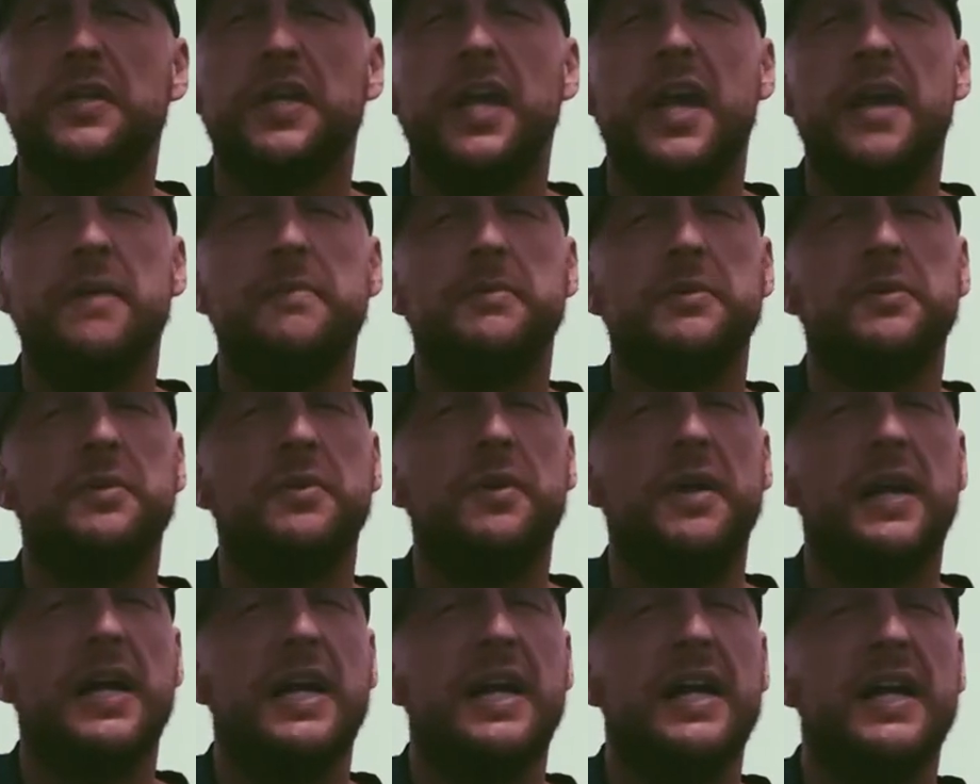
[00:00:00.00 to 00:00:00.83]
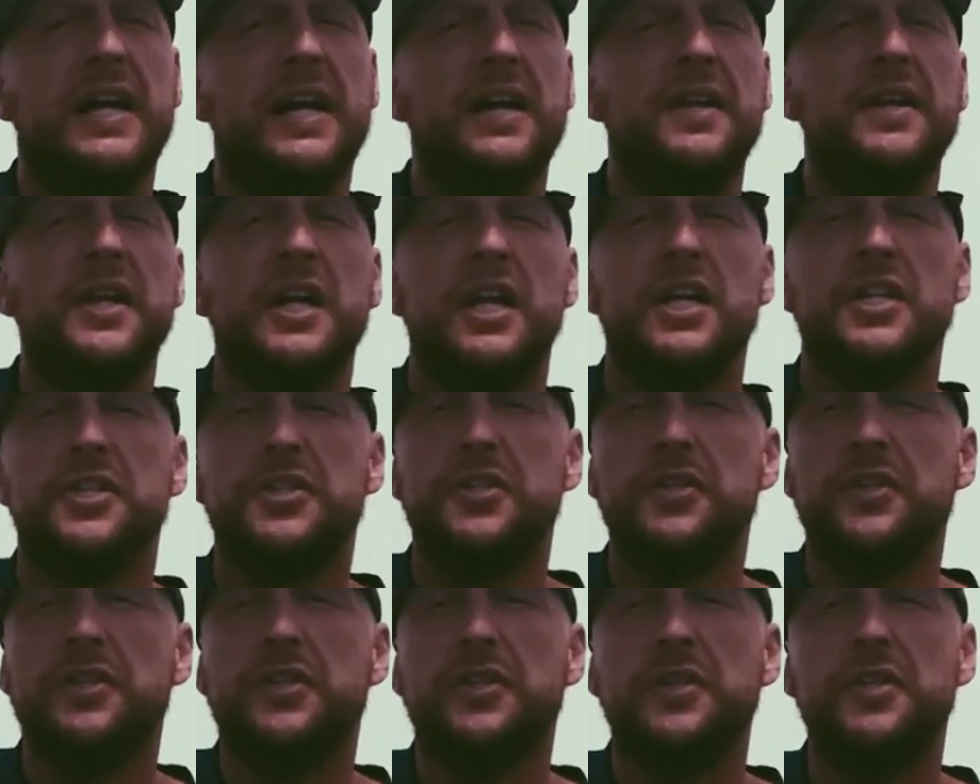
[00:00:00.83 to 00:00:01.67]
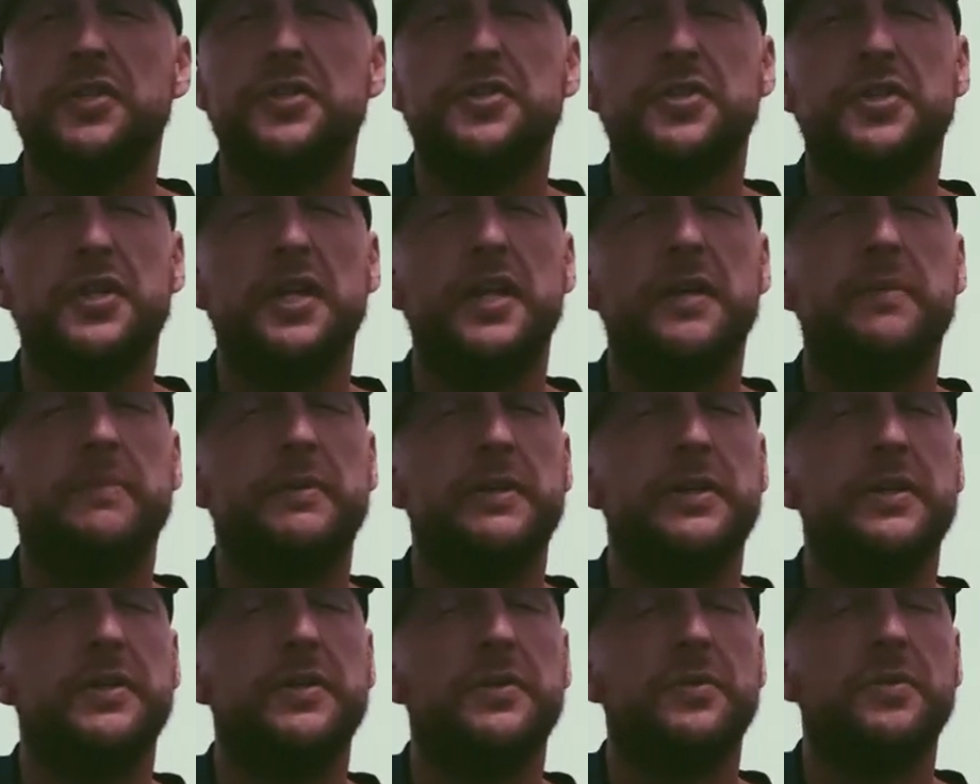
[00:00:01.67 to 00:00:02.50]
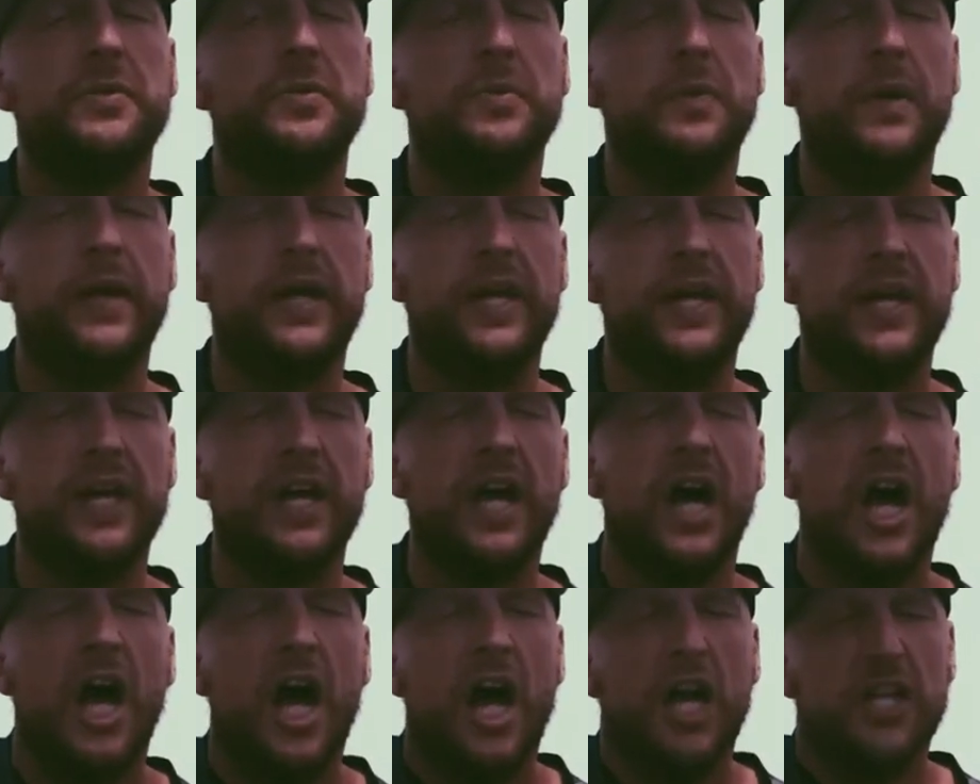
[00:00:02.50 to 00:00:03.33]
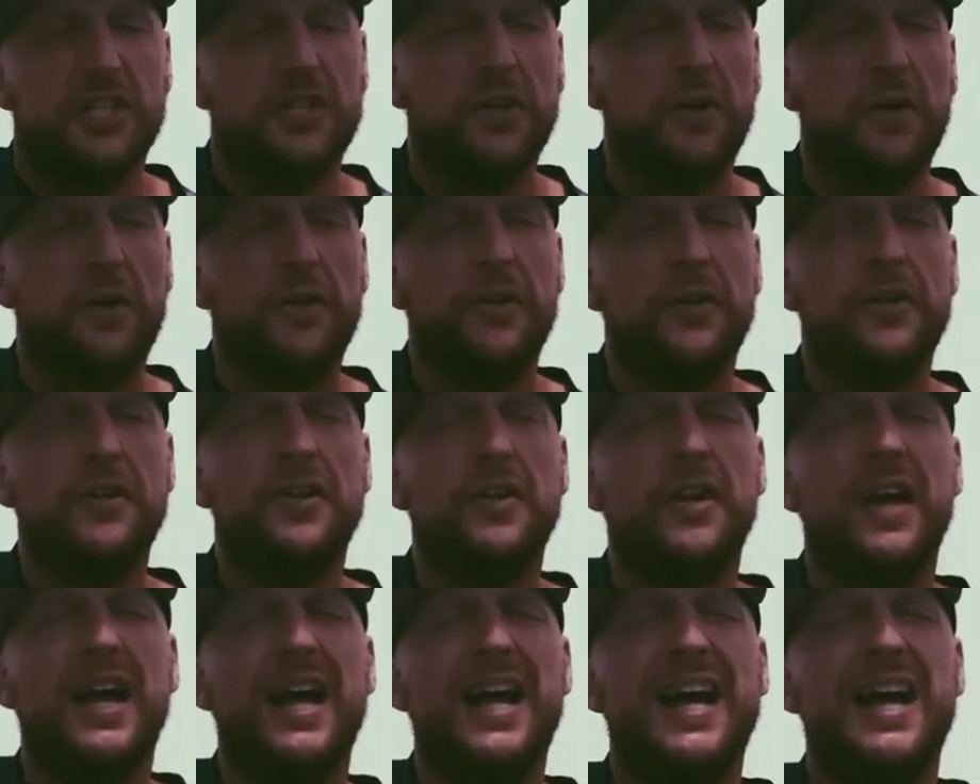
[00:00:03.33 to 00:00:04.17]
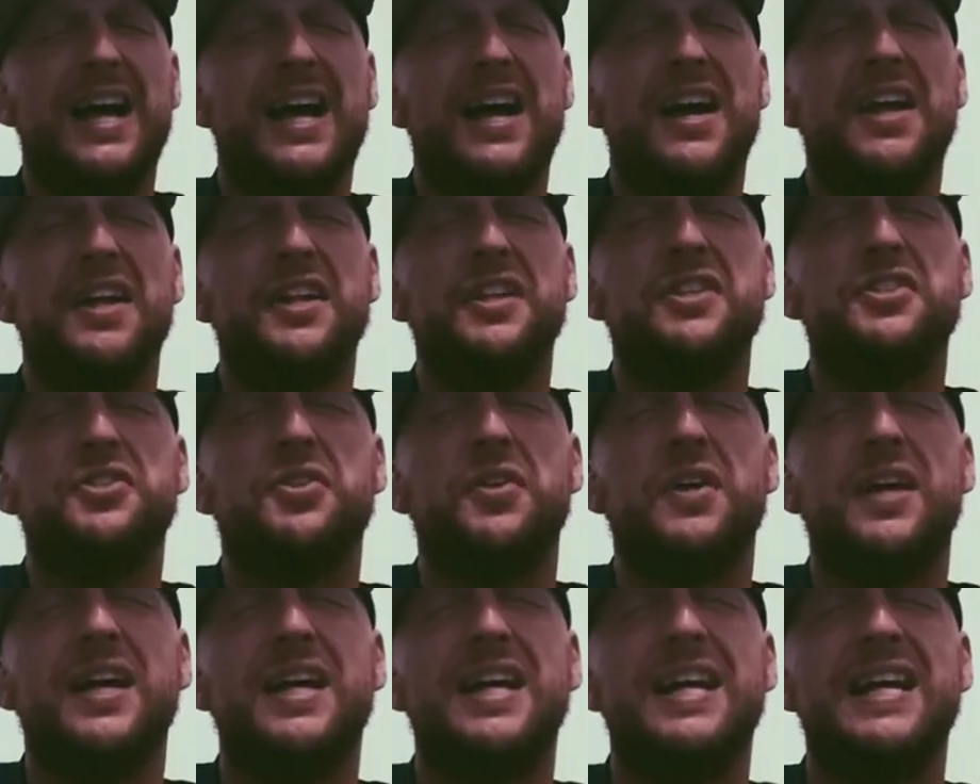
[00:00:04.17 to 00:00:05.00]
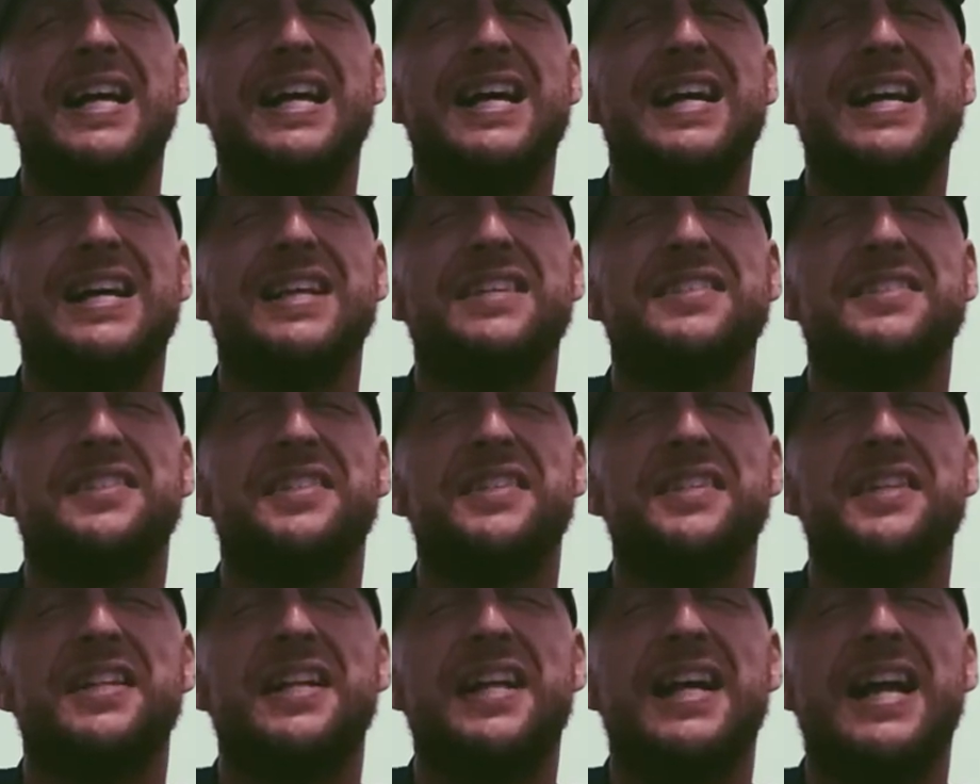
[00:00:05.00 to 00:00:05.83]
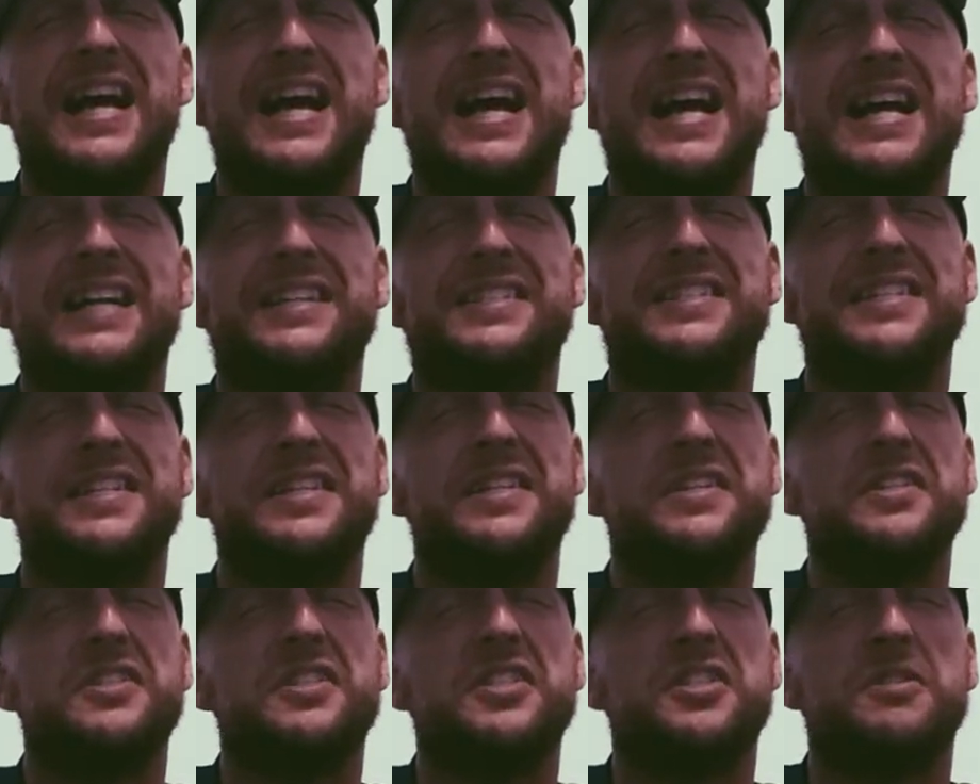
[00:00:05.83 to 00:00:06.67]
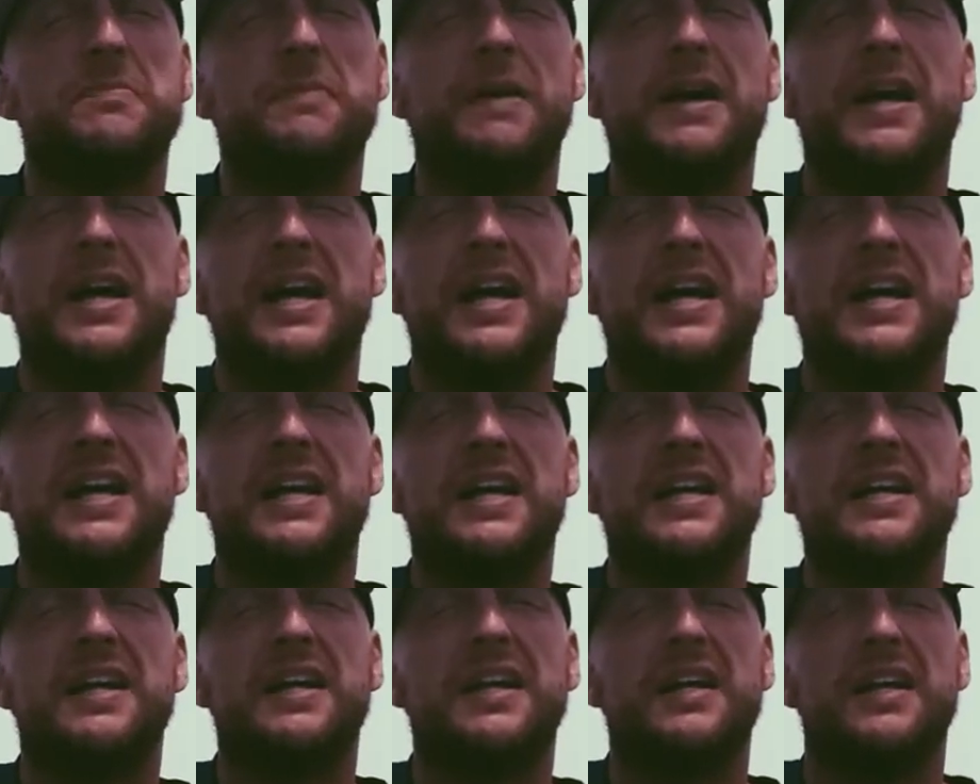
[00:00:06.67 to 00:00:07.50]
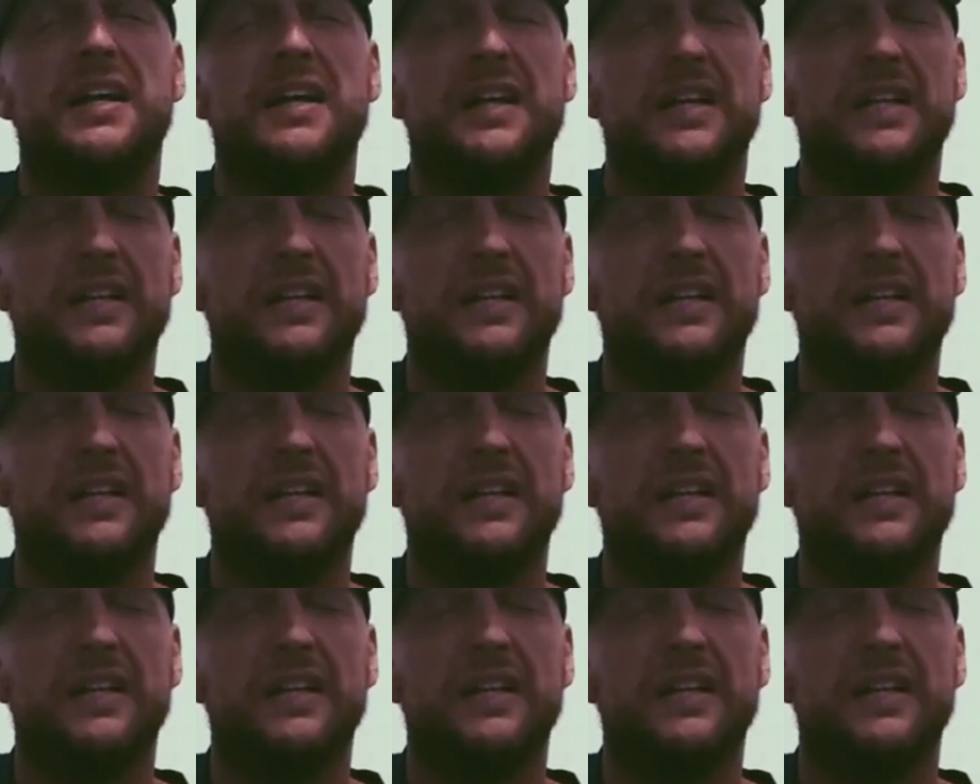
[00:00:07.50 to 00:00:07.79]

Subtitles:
came around, took her dreaming away. Told her how to dress and act and smile.